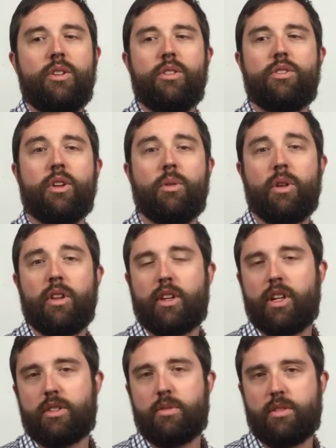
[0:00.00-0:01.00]
So one of the
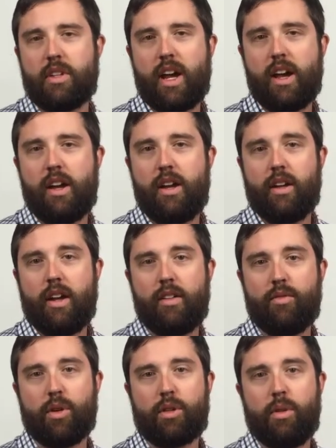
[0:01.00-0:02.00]
customers I
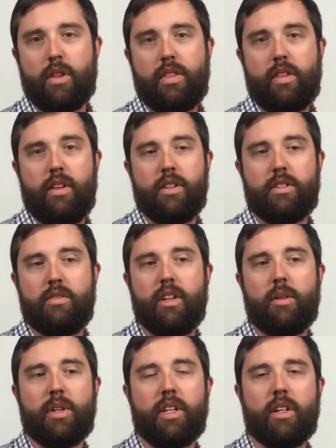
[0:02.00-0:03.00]
have worked with is
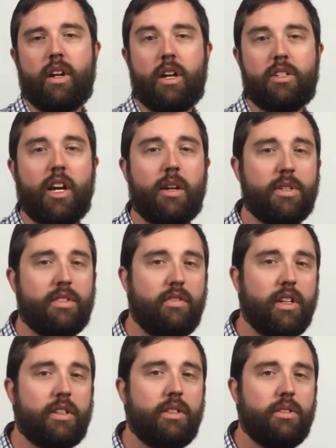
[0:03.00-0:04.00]
developing an autonomous
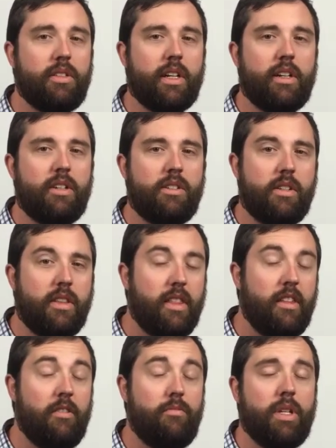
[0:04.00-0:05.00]
vehicle technology
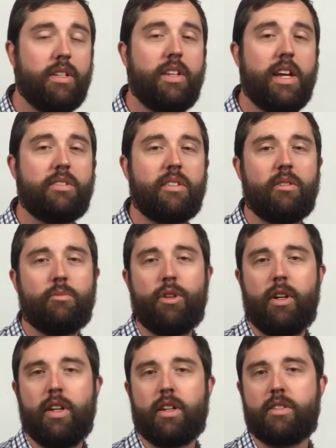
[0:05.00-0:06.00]
that they've been testing
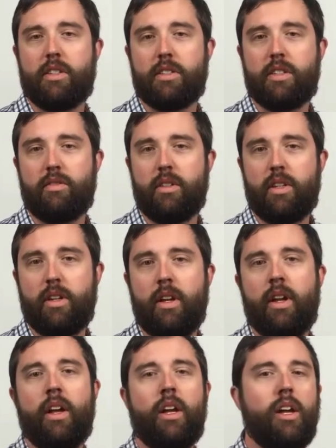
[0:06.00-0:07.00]
pretty extensively.
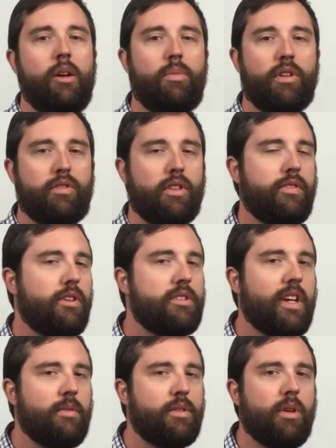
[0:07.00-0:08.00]
But for the
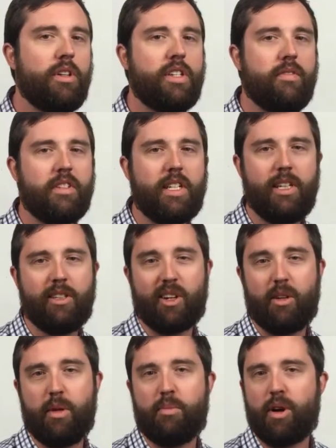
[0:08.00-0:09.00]
first time in 2017, they're
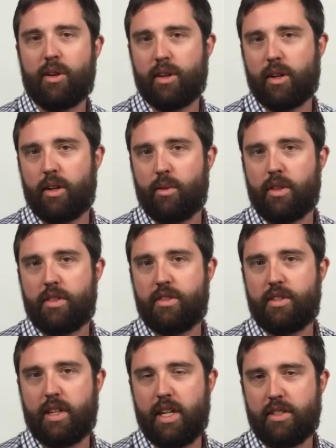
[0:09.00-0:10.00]
going to be partnering with
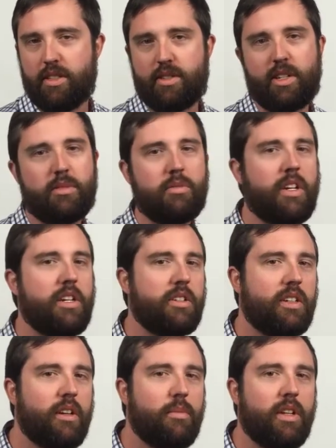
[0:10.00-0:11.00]
cities and
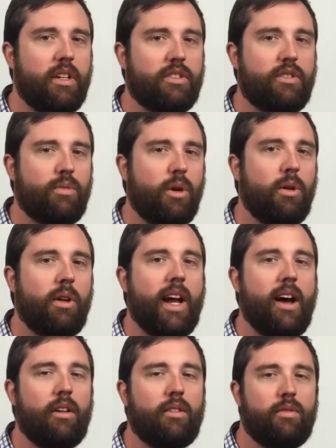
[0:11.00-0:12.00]
transportation companies to roll it
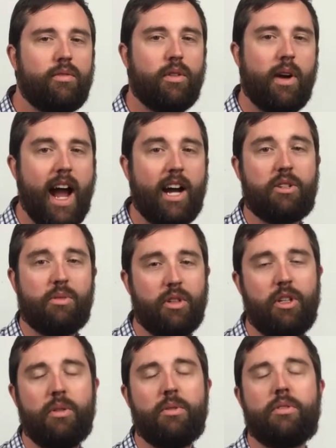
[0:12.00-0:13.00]
out for actual
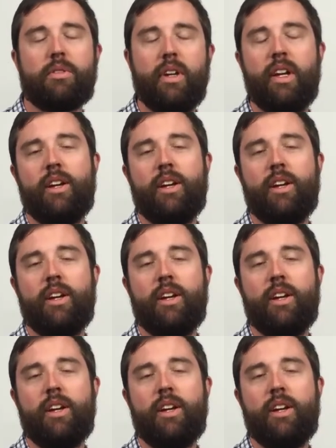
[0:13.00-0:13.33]
use.